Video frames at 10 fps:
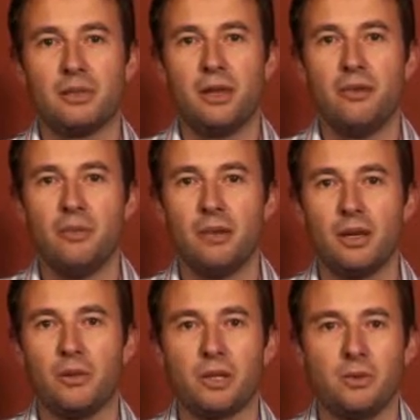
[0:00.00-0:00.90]
I saw
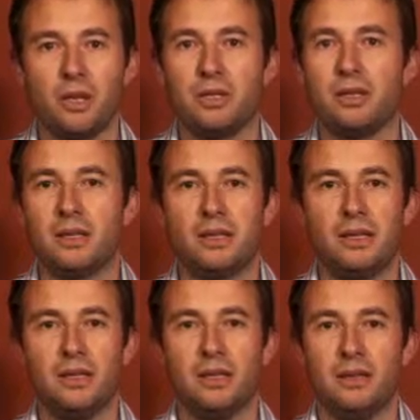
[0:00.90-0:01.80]
everybody was watching the
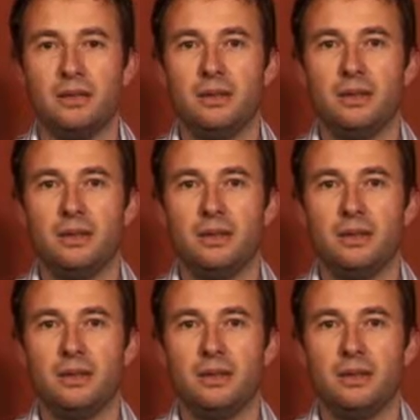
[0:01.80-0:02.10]
scene.